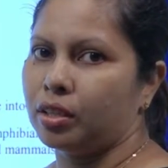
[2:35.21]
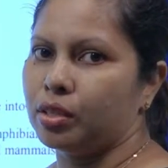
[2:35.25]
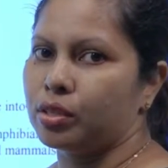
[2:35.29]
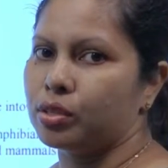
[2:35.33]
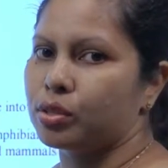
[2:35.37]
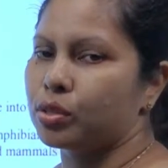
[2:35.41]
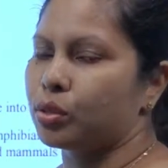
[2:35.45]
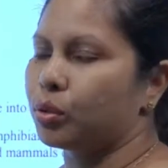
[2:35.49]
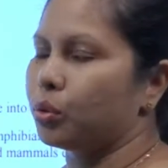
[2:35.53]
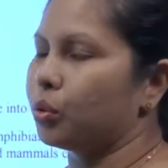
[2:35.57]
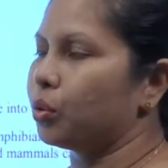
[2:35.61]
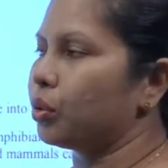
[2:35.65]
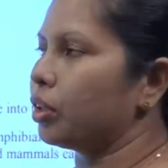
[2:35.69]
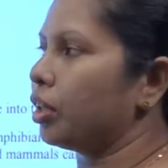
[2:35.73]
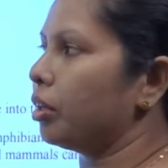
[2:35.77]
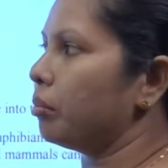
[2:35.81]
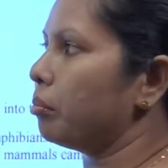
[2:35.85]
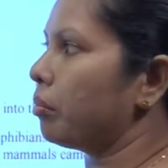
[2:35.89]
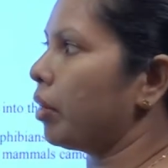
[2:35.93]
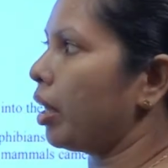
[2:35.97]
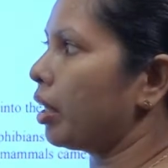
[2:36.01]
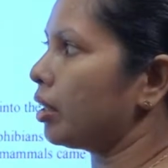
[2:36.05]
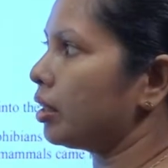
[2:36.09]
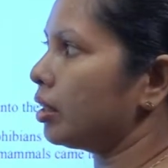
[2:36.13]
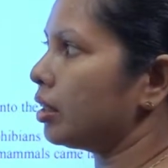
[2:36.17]
So then
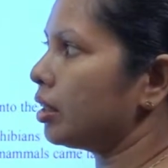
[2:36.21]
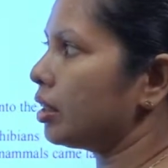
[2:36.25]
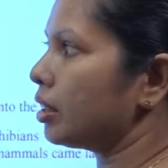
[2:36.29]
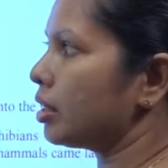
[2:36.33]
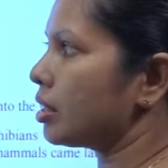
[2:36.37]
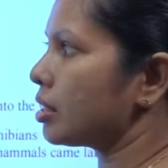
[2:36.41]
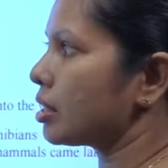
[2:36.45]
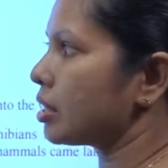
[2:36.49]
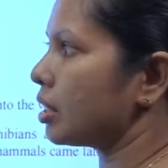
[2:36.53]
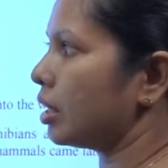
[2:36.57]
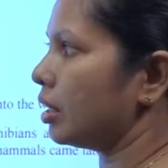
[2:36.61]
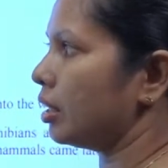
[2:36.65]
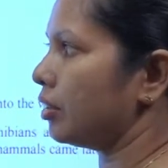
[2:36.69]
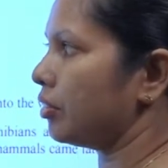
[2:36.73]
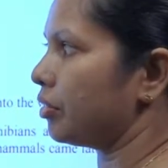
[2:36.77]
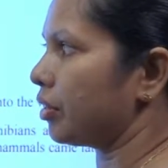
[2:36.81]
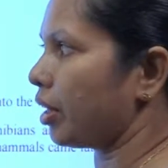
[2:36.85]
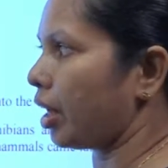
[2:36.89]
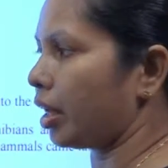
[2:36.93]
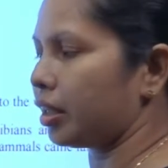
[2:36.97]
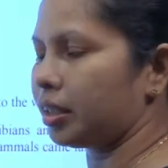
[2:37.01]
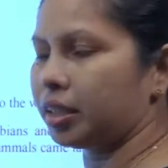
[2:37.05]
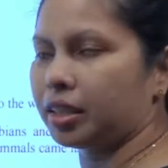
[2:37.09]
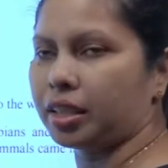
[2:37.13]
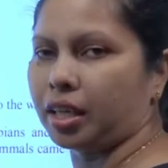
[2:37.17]
mother is telling
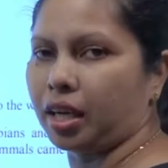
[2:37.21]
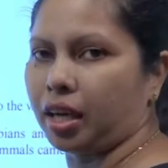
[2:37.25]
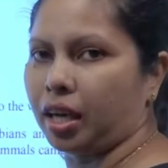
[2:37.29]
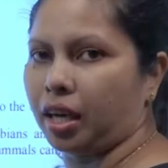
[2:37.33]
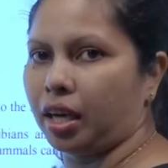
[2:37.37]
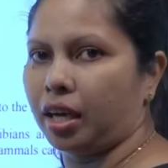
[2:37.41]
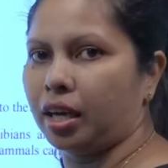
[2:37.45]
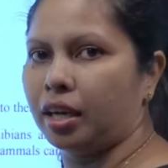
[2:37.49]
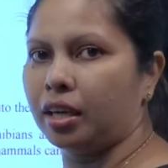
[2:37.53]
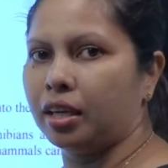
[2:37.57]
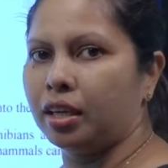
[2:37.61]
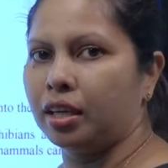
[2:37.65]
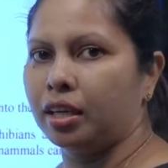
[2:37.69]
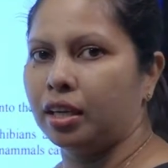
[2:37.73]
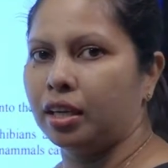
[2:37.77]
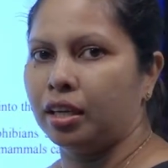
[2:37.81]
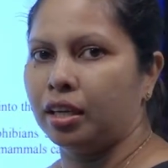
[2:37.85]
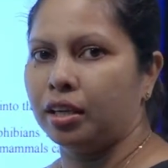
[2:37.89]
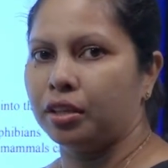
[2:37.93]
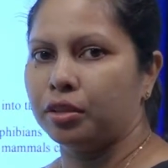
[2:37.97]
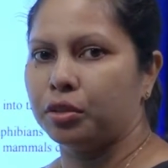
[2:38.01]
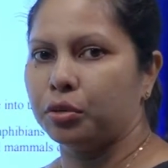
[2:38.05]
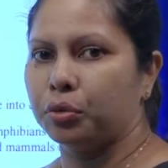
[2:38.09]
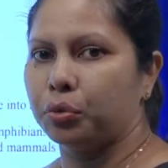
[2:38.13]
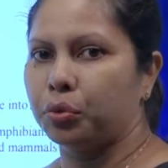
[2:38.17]
Radhika
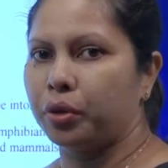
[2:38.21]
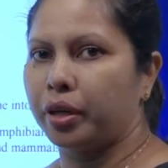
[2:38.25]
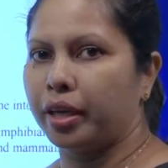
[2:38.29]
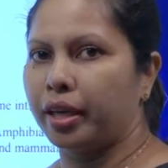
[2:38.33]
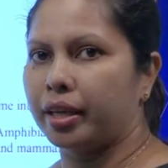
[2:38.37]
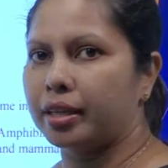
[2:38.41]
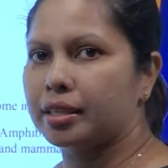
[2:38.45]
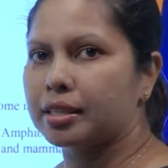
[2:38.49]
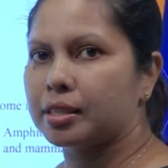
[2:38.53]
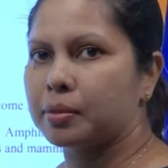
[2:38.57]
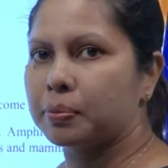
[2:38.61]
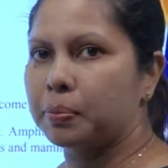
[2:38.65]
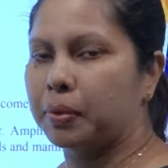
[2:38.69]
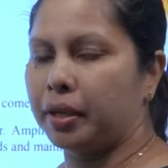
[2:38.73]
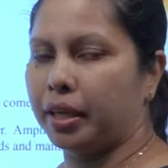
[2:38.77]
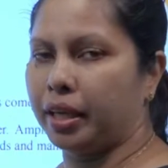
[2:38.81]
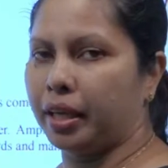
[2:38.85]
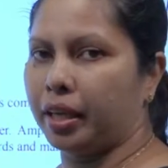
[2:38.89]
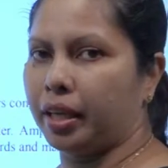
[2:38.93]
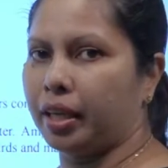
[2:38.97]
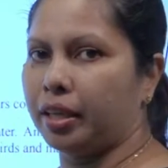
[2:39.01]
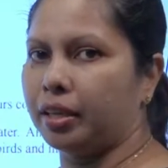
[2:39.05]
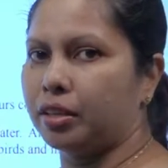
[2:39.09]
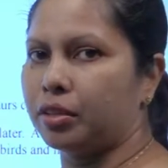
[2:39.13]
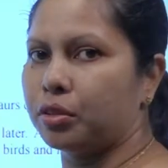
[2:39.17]
to
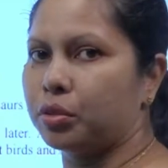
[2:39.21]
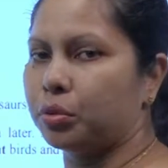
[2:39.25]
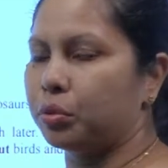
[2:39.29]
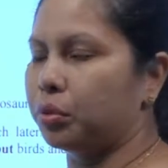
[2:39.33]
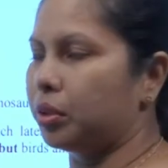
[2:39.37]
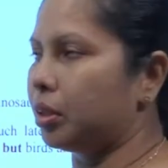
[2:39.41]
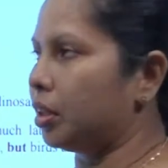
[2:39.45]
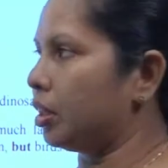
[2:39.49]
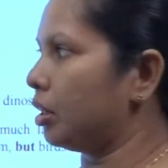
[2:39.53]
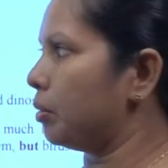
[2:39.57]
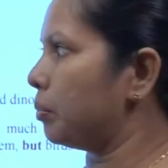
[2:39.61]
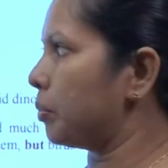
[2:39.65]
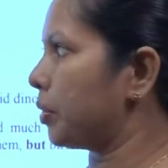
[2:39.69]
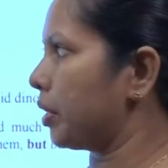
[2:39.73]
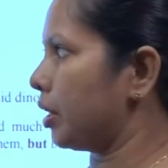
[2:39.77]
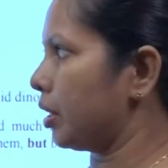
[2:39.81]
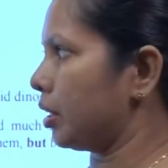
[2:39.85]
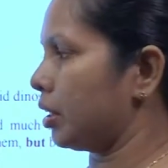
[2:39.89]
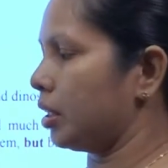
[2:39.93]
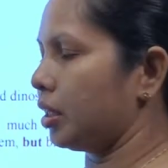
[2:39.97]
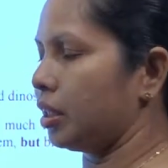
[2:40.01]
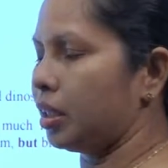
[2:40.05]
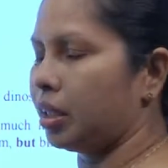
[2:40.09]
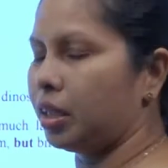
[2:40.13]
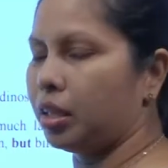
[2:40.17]
explain to her
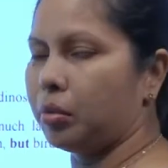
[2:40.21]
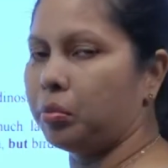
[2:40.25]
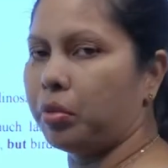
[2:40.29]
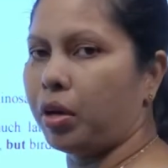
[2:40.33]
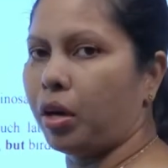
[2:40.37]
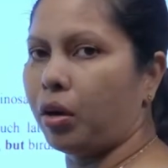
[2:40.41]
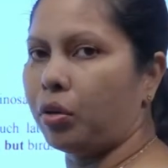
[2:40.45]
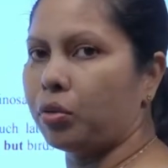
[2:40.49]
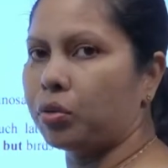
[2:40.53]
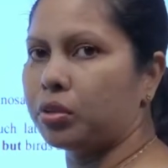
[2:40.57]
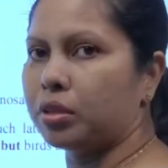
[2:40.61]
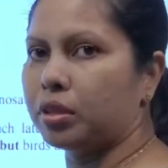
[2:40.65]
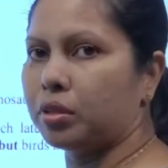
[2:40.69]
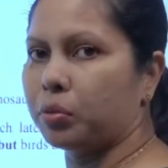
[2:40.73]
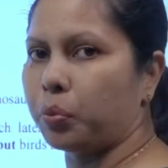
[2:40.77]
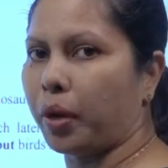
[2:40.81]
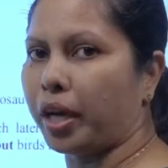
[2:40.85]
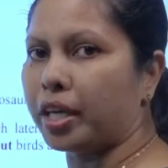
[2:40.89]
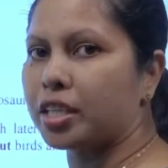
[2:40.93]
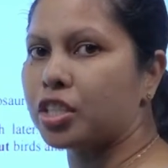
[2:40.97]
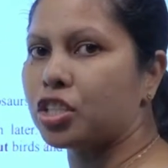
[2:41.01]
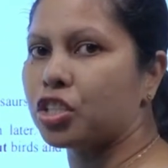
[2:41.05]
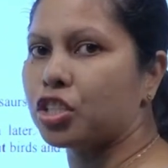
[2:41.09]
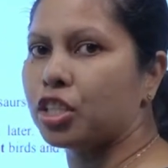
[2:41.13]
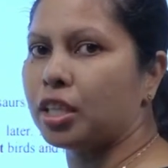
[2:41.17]
brother about
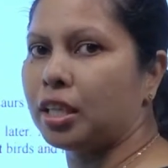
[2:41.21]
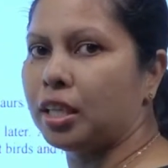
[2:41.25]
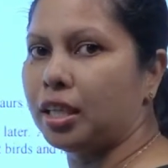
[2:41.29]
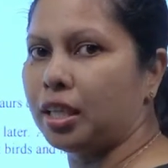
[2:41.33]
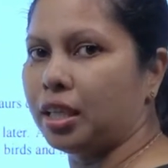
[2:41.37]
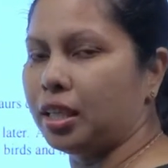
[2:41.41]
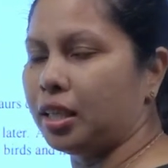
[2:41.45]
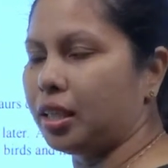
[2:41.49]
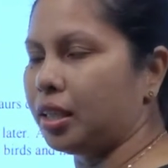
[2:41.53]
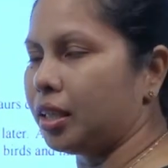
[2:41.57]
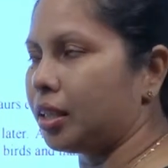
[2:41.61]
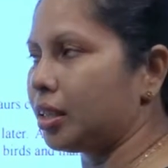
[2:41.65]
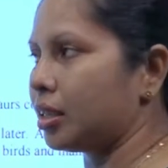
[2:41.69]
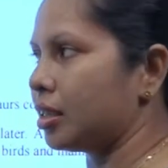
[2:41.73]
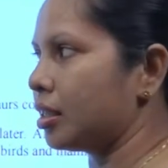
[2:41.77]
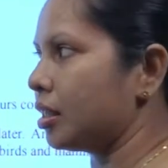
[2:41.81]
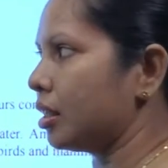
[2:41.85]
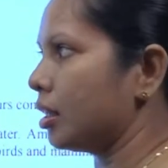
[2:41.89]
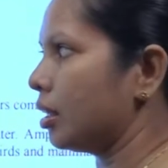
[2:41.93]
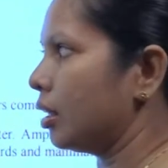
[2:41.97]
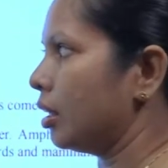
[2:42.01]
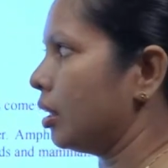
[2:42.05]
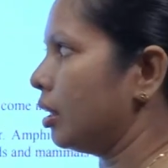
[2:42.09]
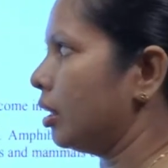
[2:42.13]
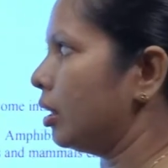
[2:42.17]
what she learned
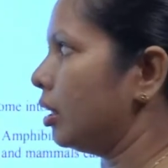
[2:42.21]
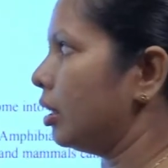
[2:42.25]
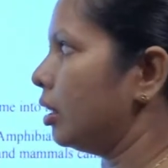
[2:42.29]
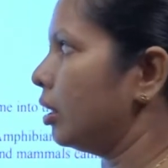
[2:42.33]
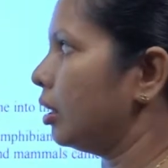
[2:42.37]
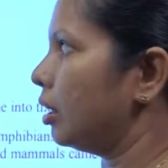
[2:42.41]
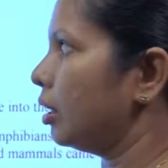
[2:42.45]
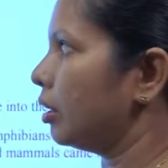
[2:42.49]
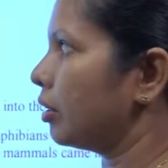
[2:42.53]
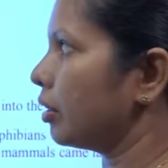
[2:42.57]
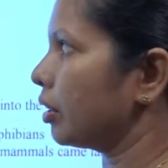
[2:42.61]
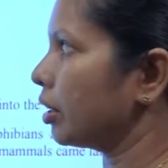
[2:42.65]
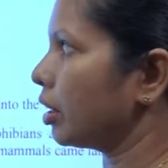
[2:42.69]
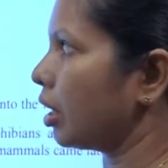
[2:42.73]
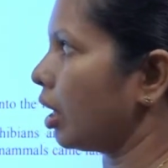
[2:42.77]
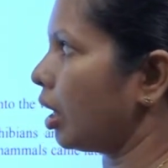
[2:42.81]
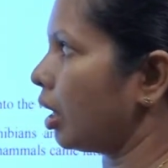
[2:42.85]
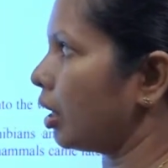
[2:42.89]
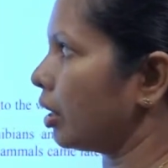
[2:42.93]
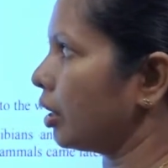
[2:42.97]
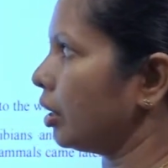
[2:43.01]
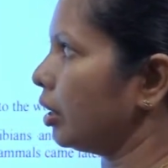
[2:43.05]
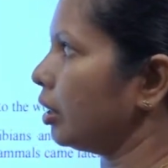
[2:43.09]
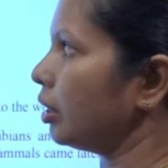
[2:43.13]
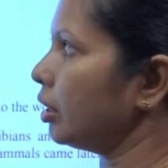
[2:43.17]

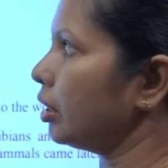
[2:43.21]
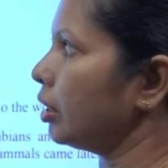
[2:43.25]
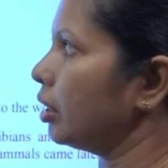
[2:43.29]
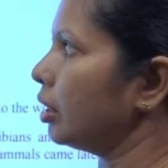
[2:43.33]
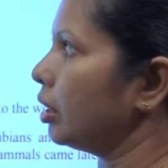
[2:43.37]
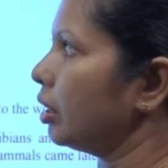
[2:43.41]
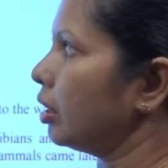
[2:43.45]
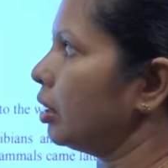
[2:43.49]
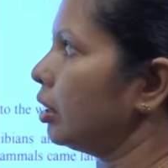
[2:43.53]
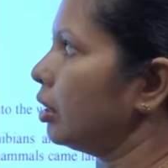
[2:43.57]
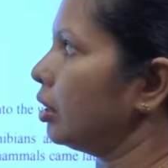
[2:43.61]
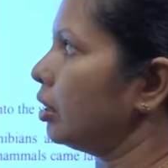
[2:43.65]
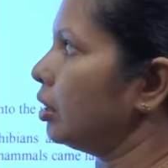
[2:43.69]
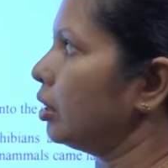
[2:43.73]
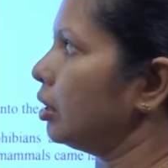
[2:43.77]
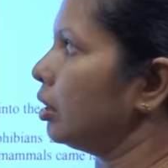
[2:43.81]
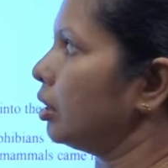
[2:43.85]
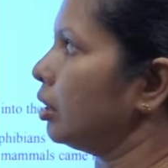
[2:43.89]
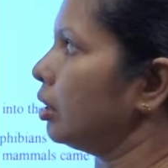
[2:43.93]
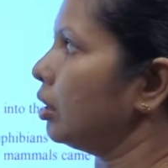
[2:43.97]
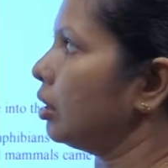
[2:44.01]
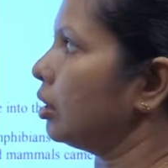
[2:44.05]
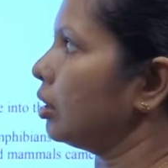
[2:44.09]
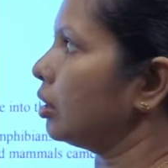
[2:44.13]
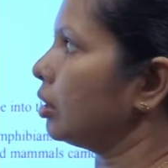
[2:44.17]
regarding
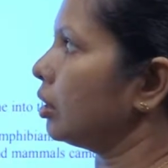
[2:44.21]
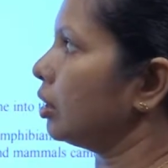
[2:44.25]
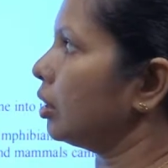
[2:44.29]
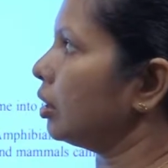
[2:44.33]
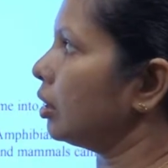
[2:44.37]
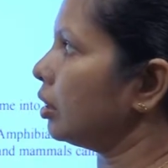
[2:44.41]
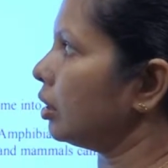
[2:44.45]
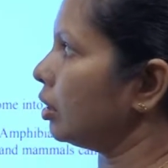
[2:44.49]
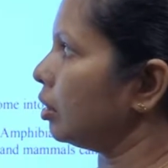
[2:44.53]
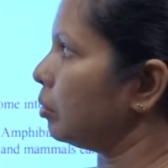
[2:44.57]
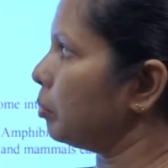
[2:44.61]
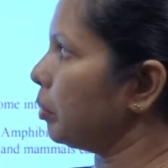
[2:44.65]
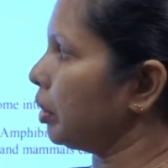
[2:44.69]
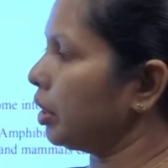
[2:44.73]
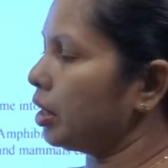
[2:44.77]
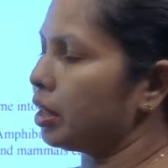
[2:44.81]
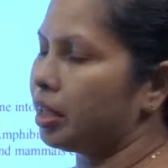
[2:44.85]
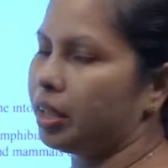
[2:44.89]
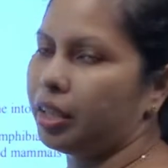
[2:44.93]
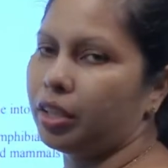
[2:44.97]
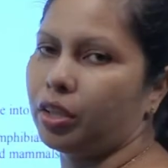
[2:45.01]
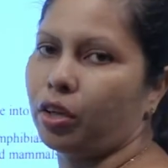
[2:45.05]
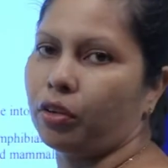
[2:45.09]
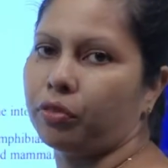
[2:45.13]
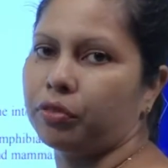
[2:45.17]
the
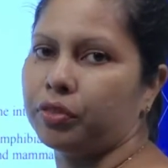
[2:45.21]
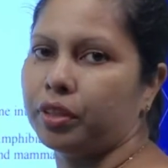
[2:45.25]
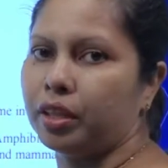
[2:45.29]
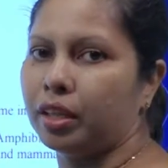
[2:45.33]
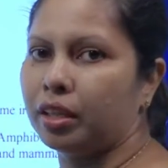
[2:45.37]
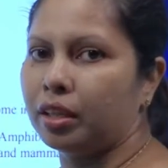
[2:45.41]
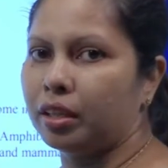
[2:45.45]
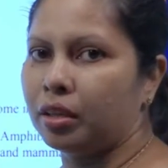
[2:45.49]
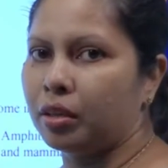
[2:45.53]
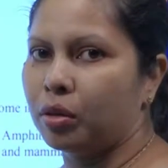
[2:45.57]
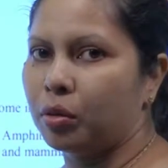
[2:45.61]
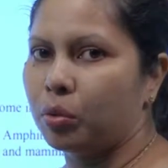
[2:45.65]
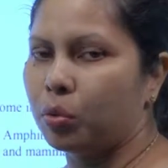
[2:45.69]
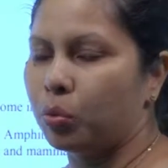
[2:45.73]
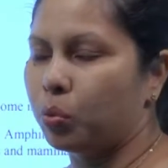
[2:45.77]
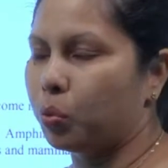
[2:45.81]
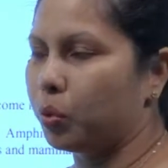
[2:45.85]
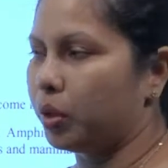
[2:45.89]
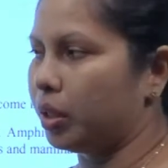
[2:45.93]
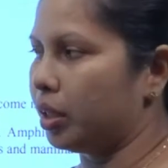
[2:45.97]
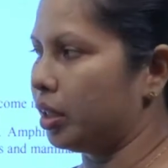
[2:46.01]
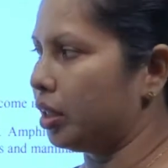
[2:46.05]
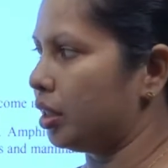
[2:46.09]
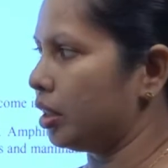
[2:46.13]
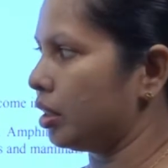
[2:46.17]
beginning of the
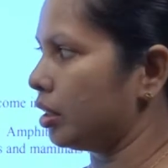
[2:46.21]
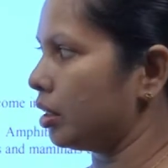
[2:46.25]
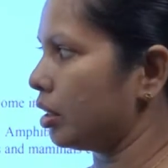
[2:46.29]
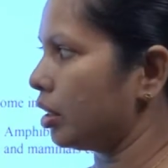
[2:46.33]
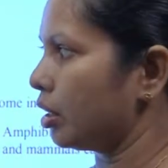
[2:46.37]
world.